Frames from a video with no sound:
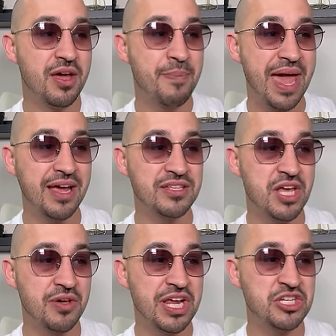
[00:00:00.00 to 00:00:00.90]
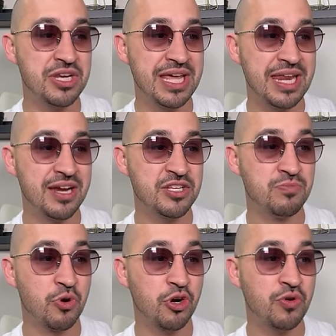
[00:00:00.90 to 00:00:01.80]
Bank consolidation needed as
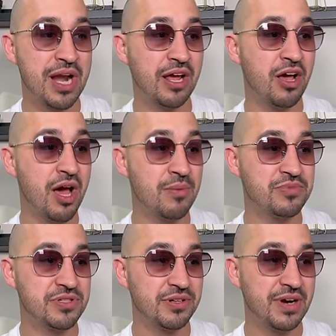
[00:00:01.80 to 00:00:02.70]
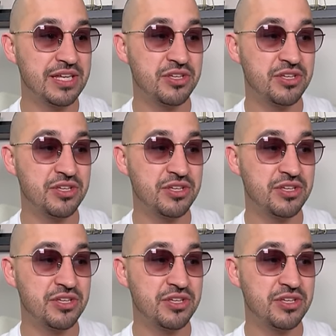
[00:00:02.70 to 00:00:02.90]
more credit comes, right?